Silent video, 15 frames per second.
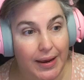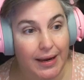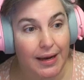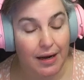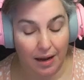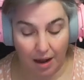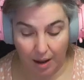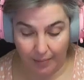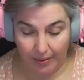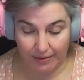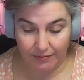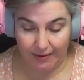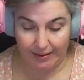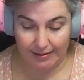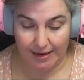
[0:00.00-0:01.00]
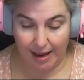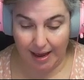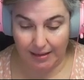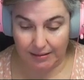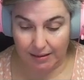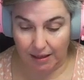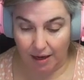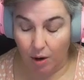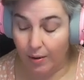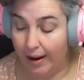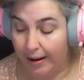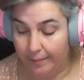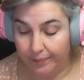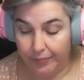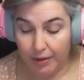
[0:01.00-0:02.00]
it up. That's fantastic.
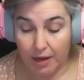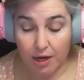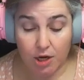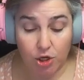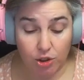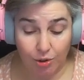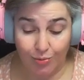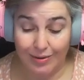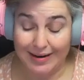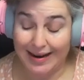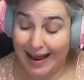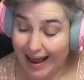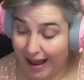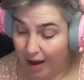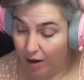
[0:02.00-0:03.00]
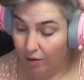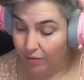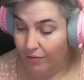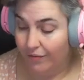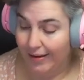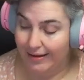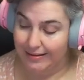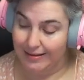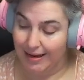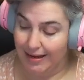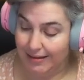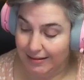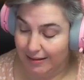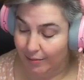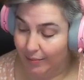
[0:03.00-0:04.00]
Okay, so now,
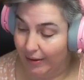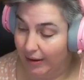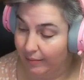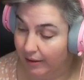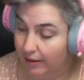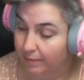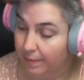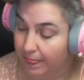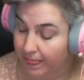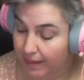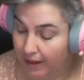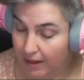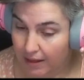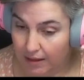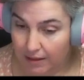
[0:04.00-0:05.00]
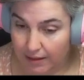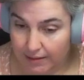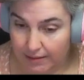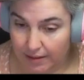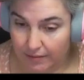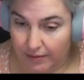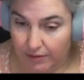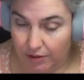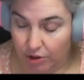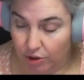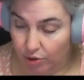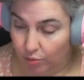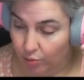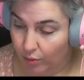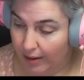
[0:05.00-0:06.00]
fantastic, baby. Let's give this a
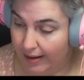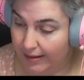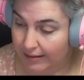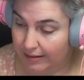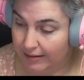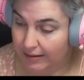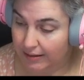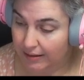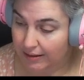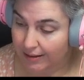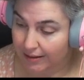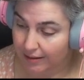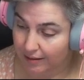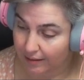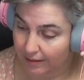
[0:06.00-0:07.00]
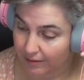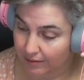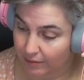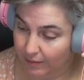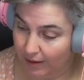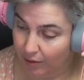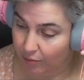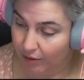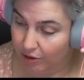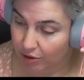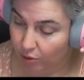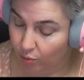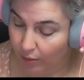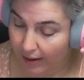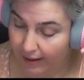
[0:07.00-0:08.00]
good rinse. This is my
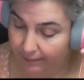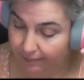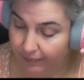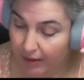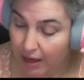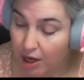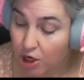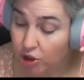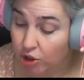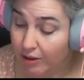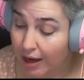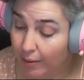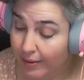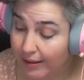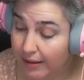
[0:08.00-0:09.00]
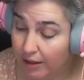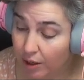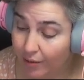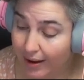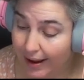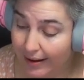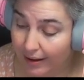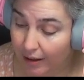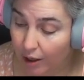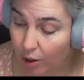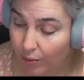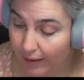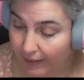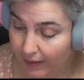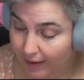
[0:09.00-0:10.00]
original red. So now we need to go ahead and go
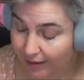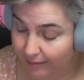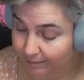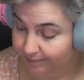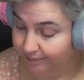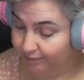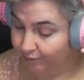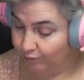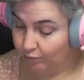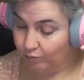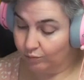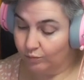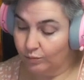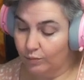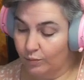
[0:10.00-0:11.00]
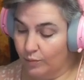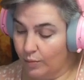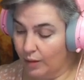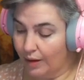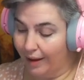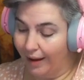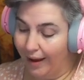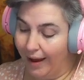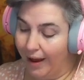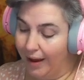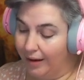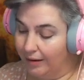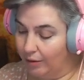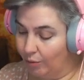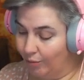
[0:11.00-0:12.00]
in there.
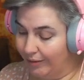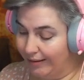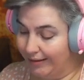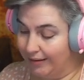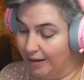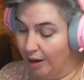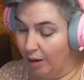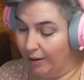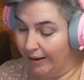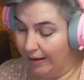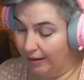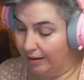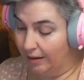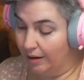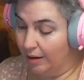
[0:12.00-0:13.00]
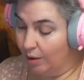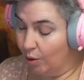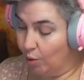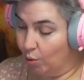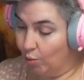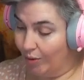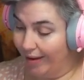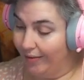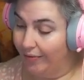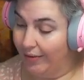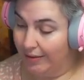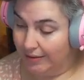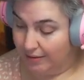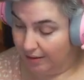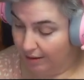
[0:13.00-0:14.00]
And we need to go in with
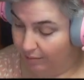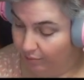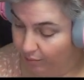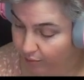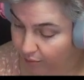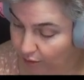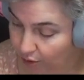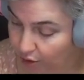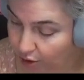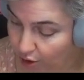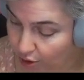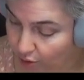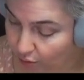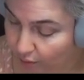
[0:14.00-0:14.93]
some blue.